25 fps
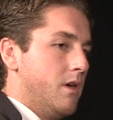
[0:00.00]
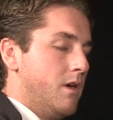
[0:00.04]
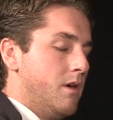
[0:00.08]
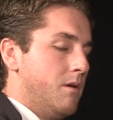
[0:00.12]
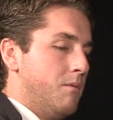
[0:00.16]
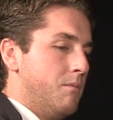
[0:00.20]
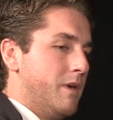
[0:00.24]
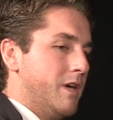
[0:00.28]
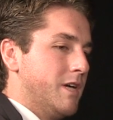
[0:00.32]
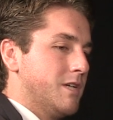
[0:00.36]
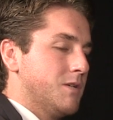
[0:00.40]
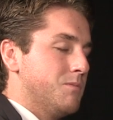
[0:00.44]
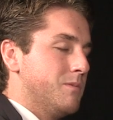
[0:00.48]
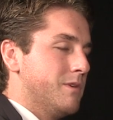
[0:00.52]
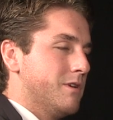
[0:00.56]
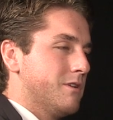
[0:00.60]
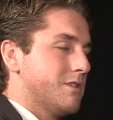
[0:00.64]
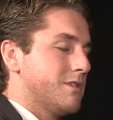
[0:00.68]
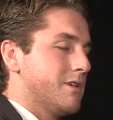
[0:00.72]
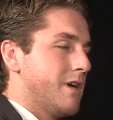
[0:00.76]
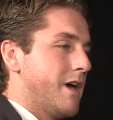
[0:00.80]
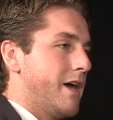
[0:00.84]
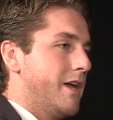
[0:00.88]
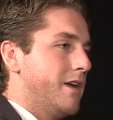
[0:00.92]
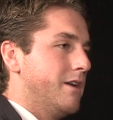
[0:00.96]
it makes me
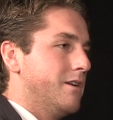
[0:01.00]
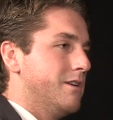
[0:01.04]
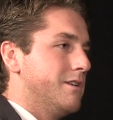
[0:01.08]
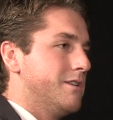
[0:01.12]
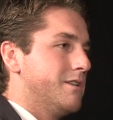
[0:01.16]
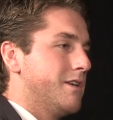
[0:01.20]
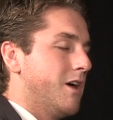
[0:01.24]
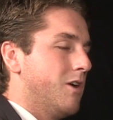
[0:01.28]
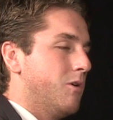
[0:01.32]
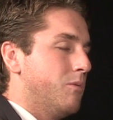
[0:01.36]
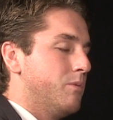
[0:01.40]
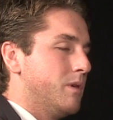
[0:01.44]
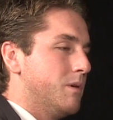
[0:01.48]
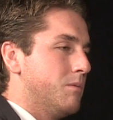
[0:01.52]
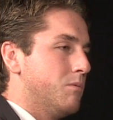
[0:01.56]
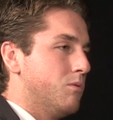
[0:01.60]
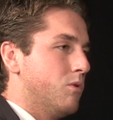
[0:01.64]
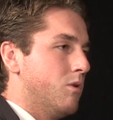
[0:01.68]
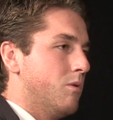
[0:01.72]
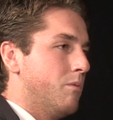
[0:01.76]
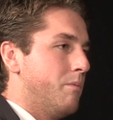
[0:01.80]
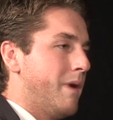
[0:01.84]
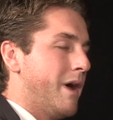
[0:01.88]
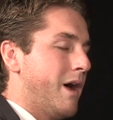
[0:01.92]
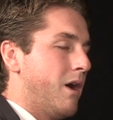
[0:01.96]
excited to tell
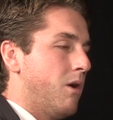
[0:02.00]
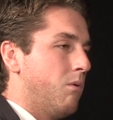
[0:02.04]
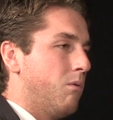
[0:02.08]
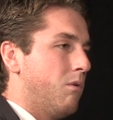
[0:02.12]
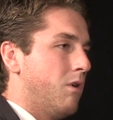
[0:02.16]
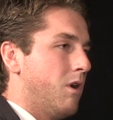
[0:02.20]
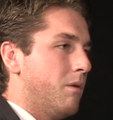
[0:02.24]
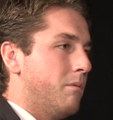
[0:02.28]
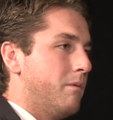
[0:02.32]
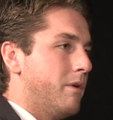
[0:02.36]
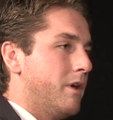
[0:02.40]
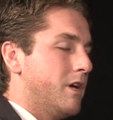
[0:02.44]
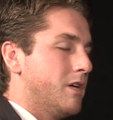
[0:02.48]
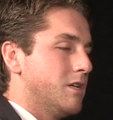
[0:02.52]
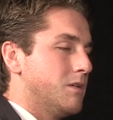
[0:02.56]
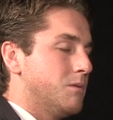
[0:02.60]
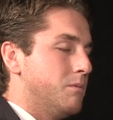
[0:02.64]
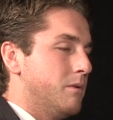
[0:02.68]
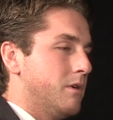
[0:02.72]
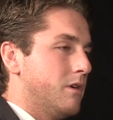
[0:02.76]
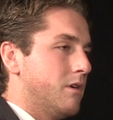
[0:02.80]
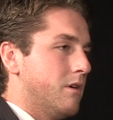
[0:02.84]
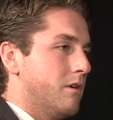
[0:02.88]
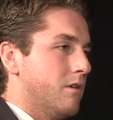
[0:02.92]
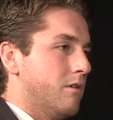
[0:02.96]
people about Wabash,
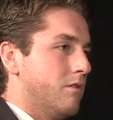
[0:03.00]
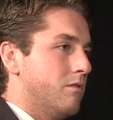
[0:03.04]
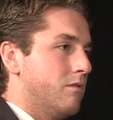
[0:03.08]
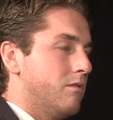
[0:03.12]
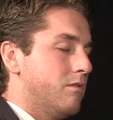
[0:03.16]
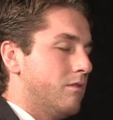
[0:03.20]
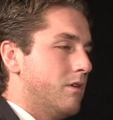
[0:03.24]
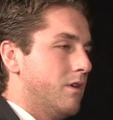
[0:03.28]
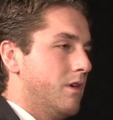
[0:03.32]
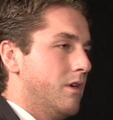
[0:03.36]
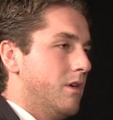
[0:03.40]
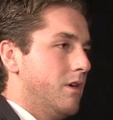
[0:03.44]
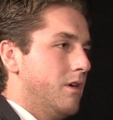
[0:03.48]
because